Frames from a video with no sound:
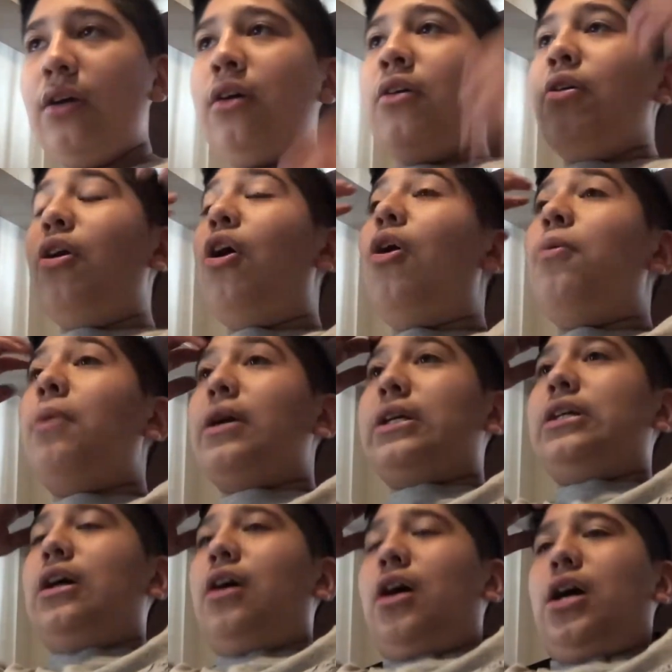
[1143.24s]
Oh my
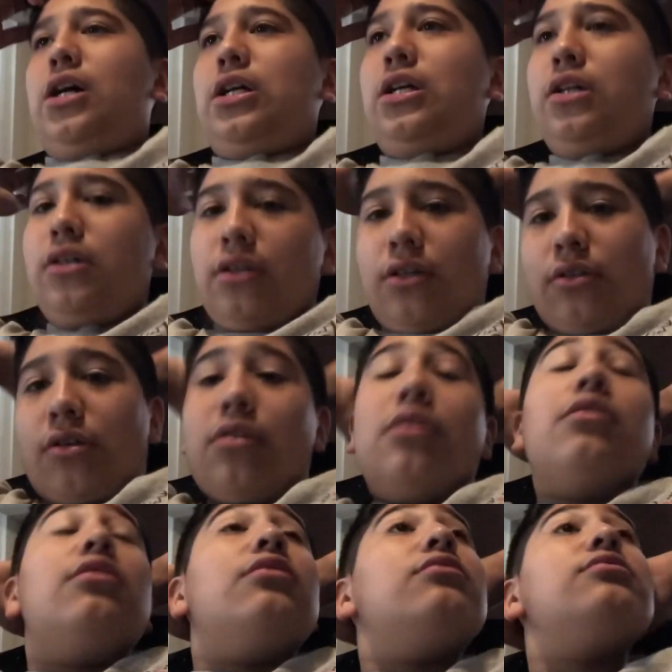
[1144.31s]
god.
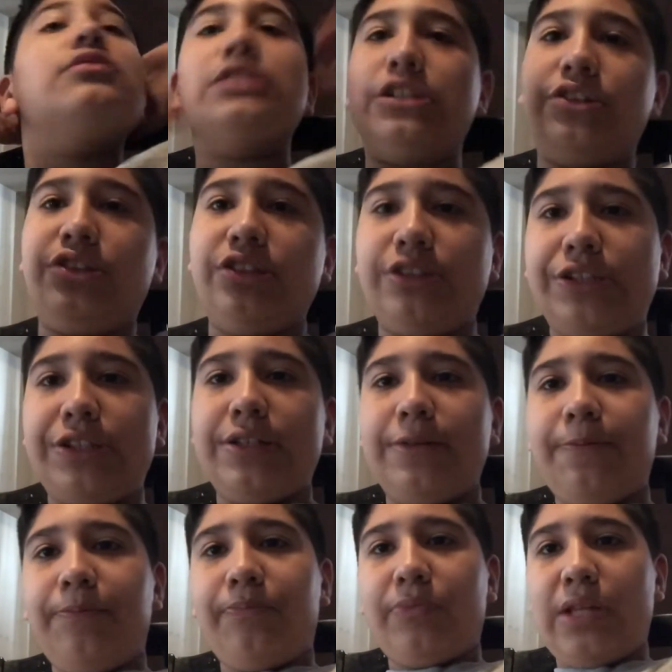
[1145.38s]

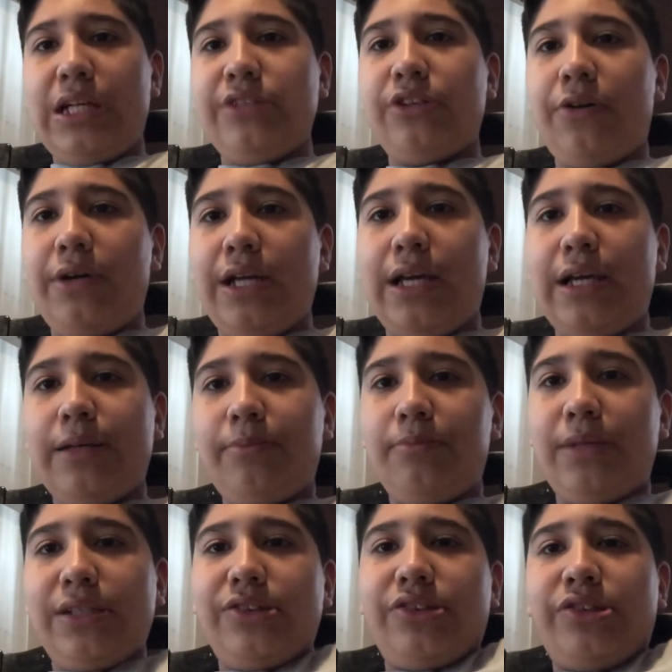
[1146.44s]
It's already hit
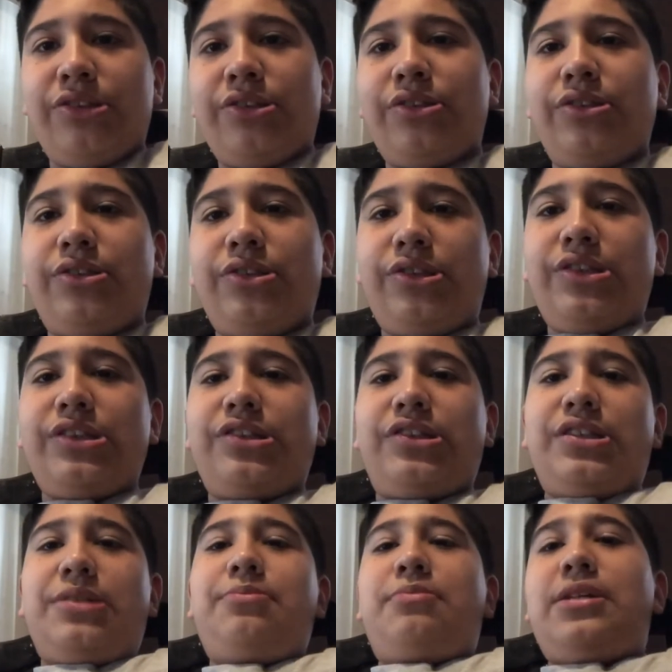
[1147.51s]
my
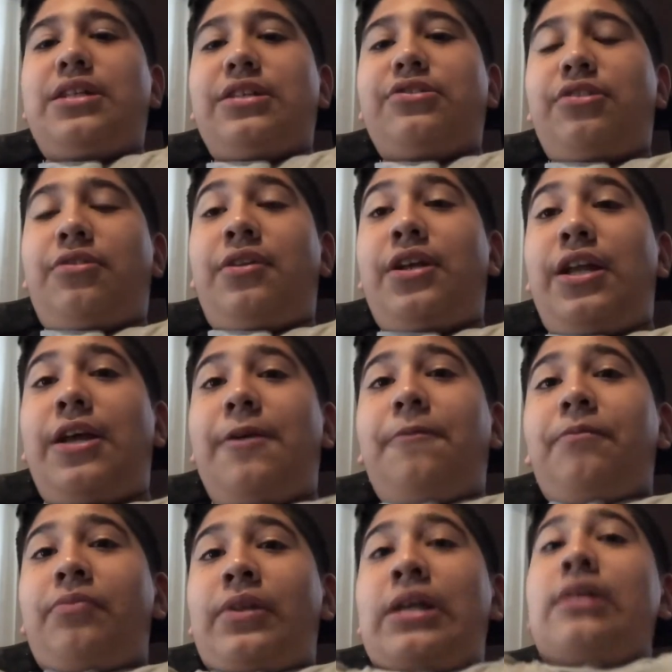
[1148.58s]
16 minutes already.
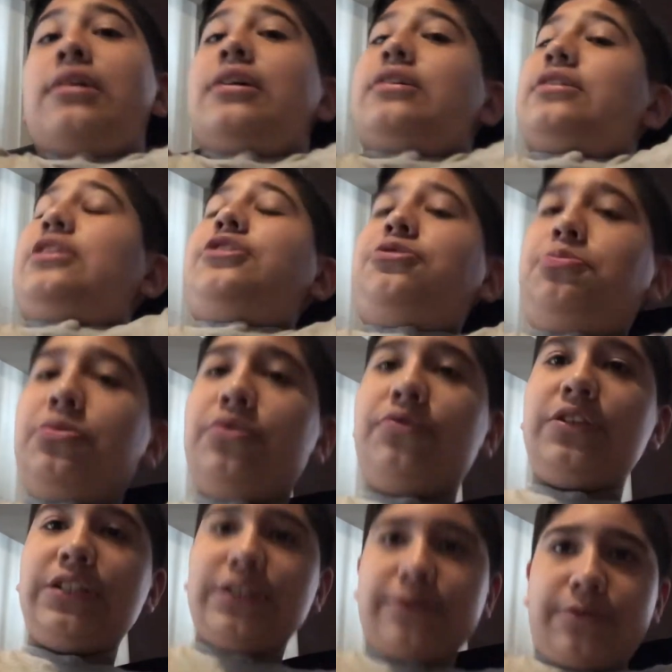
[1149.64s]
This
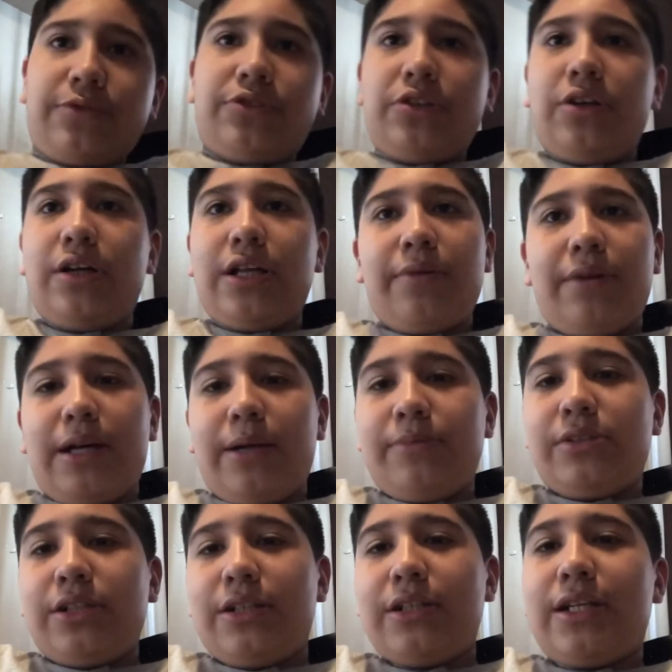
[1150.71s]
movie, so anyway, I'm
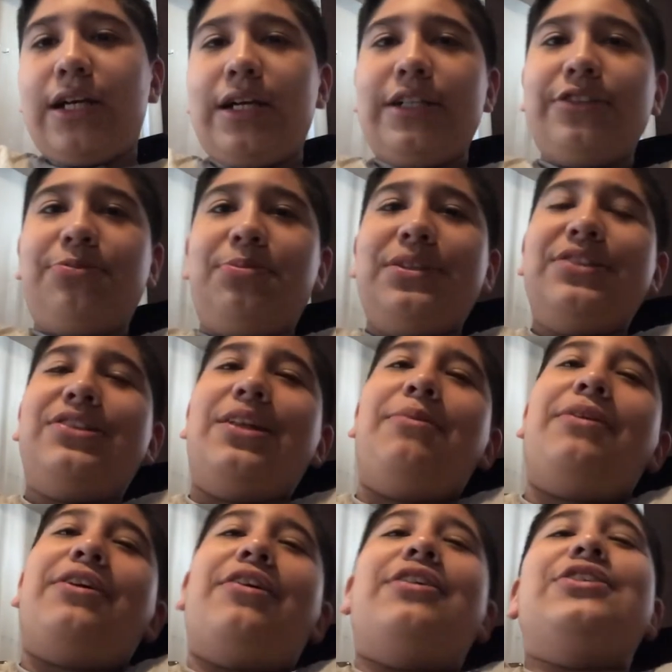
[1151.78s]
done, guys. Please let
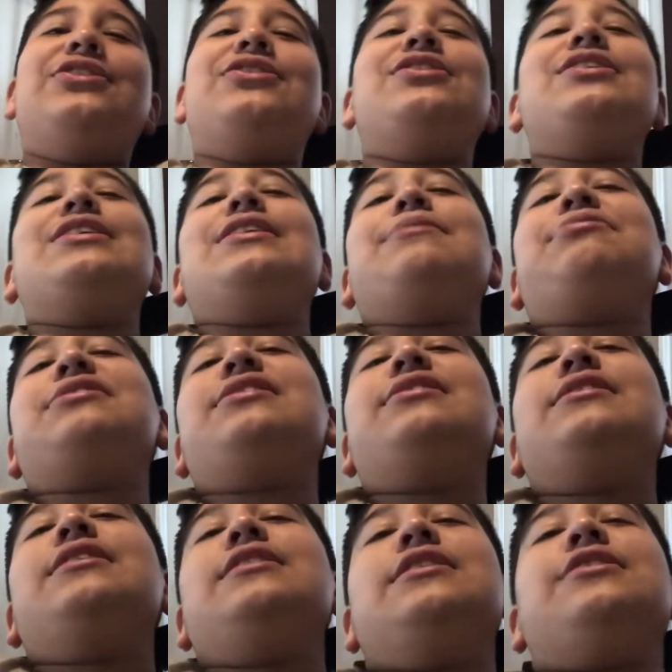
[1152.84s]
me go to sleep.
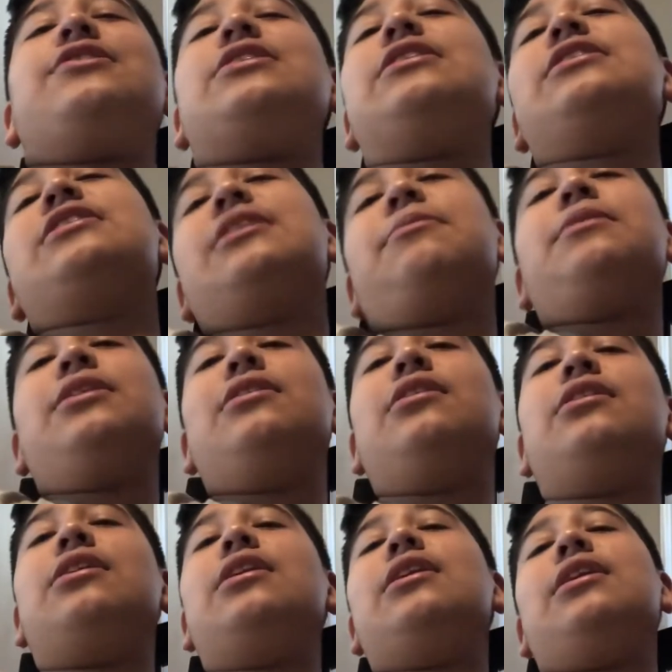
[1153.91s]
Yeah, it took me a
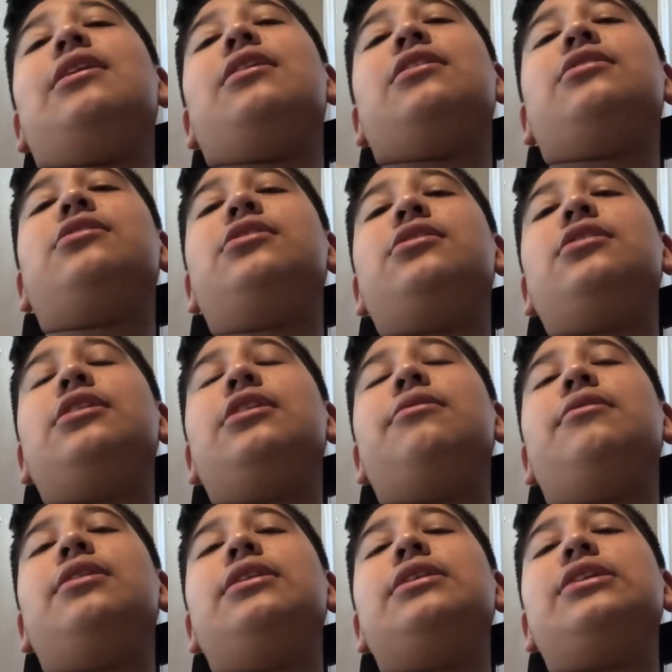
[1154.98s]
lot to edit.
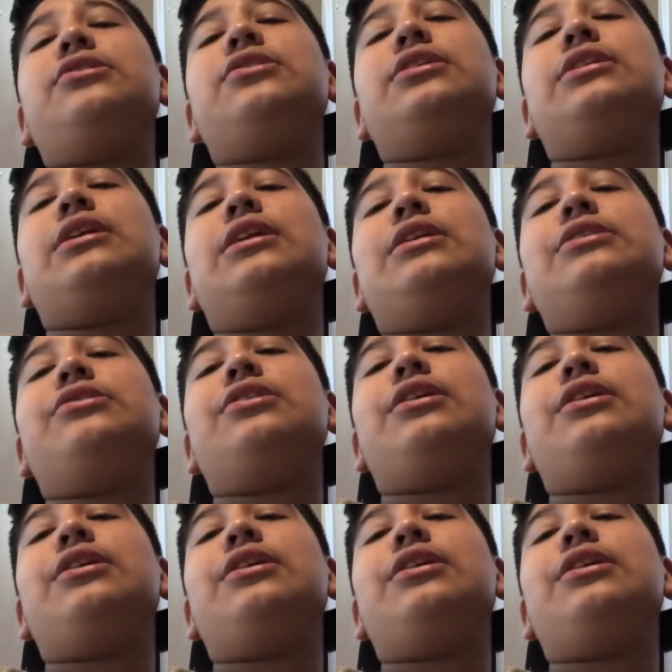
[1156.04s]
Anyway, that's it, guys.